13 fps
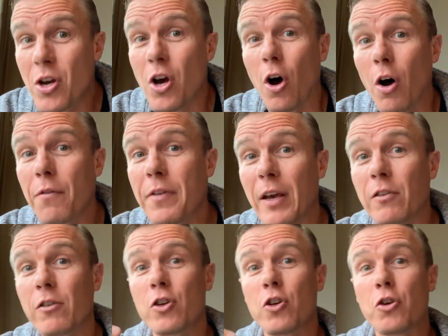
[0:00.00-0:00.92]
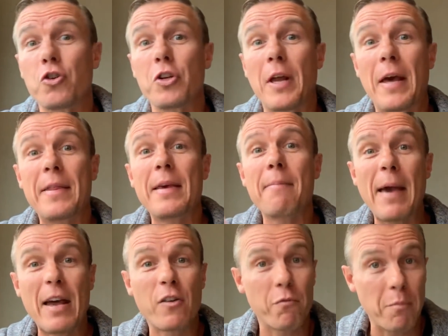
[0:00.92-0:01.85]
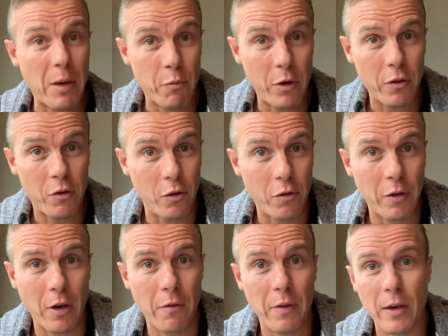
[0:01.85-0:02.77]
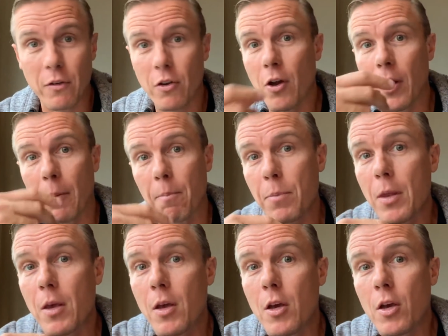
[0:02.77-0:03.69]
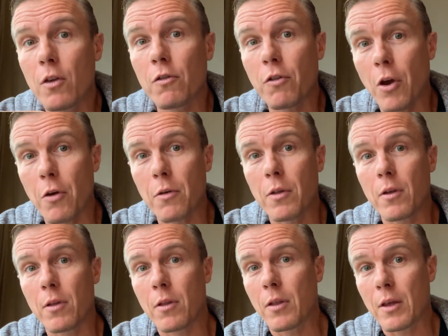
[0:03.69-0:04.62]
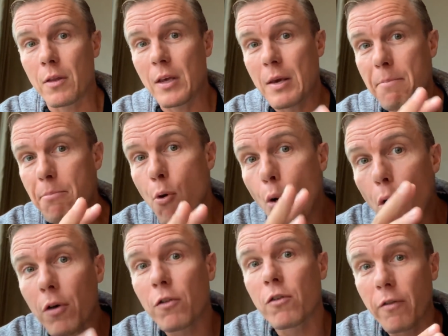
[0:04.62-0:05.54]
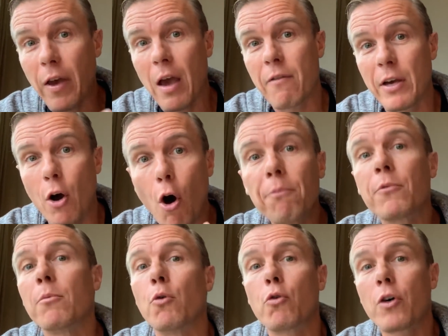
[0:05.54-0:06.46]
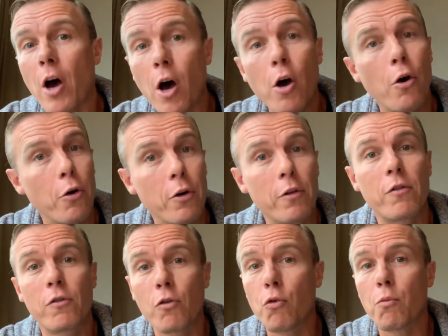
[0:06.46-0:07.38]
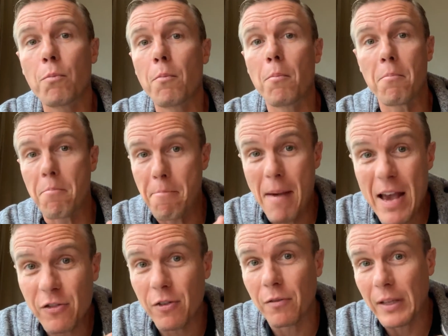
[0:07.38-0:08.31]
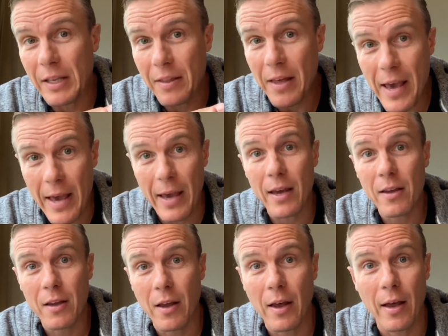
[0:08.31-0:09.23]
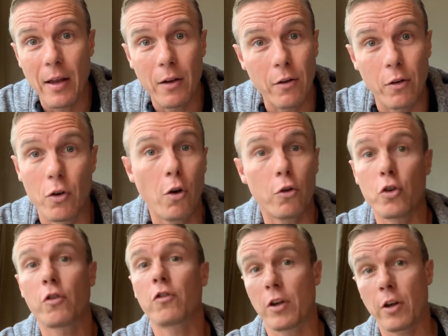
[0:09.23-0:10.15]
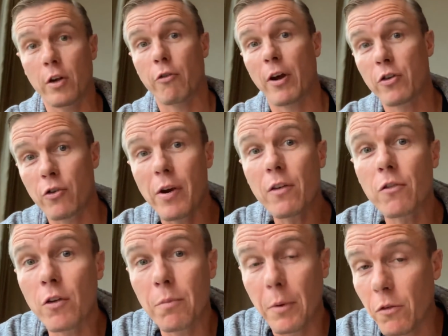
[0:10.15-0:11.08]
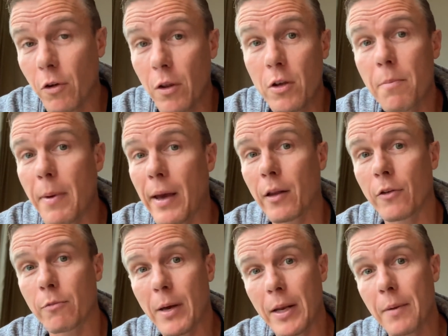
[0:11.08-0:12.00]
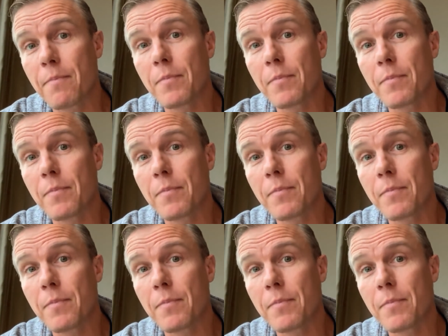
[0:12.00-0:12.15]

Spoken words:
of the execution and the amount of memory it's using over that time. So the importance of having optimal code is still massively there, not just so you don't crash your instance, but so that you pay less money.